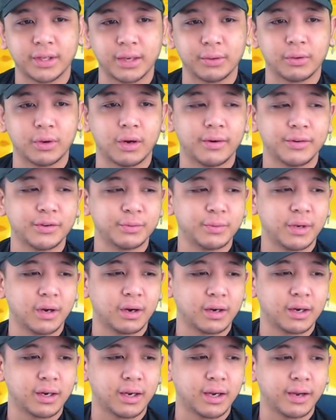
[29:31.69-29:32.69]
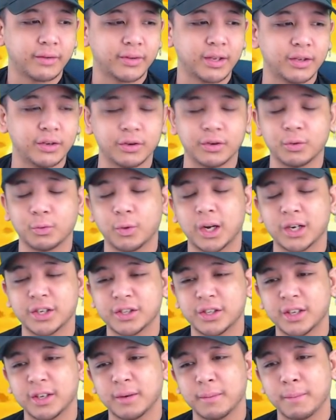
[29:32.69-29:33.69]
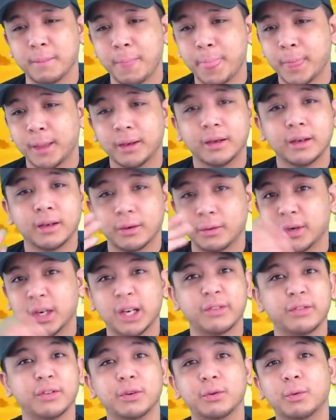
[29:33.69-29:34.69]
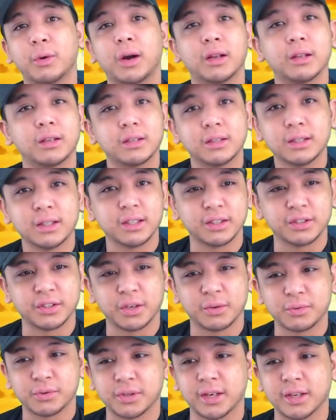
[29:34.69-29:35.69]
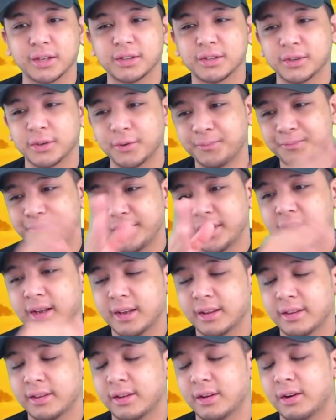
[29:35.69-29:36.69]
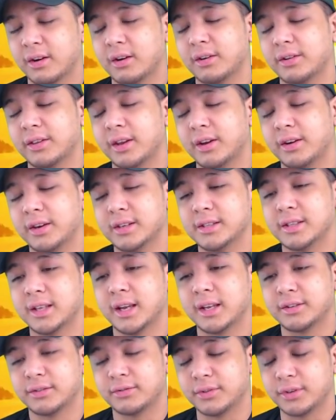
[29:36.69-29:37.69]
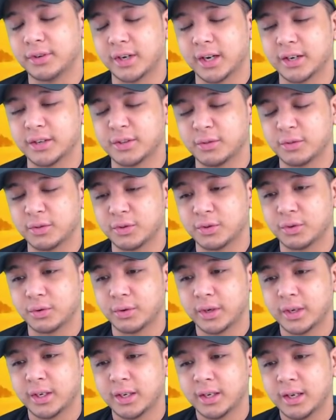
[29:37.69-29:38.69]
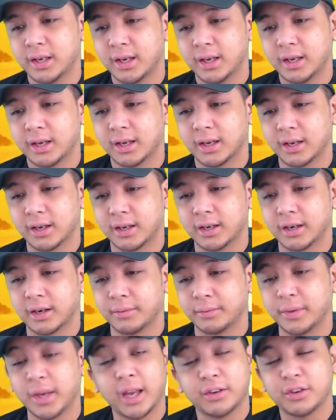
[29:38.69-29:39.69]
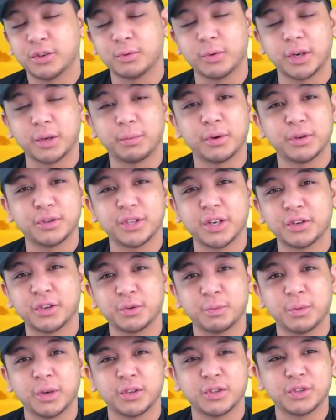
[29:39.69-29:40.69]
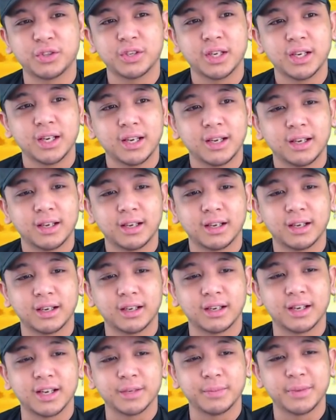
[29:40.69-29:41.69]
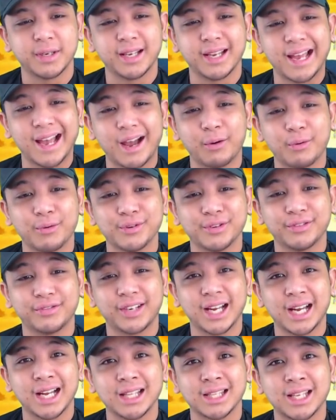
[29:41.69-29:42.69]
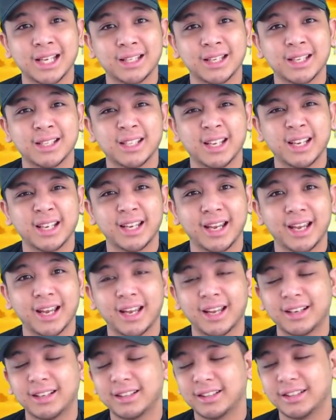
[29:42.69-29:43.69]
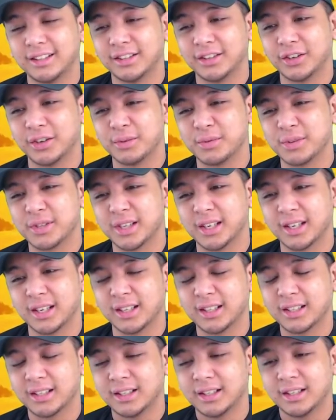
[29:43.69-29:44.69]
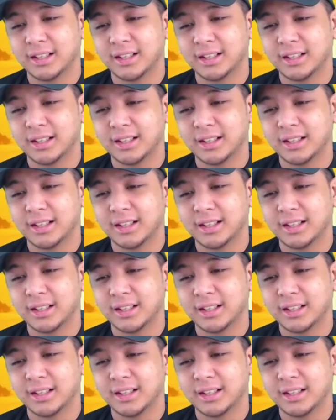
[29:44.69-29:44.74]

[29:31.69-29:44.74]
They will always be archived, and you can watch them whenever you want. You know what I'm saying? So there is that for you guys to enjoy. Yeah, I just want to push out as many hours of content as I can. You know what I'm saying?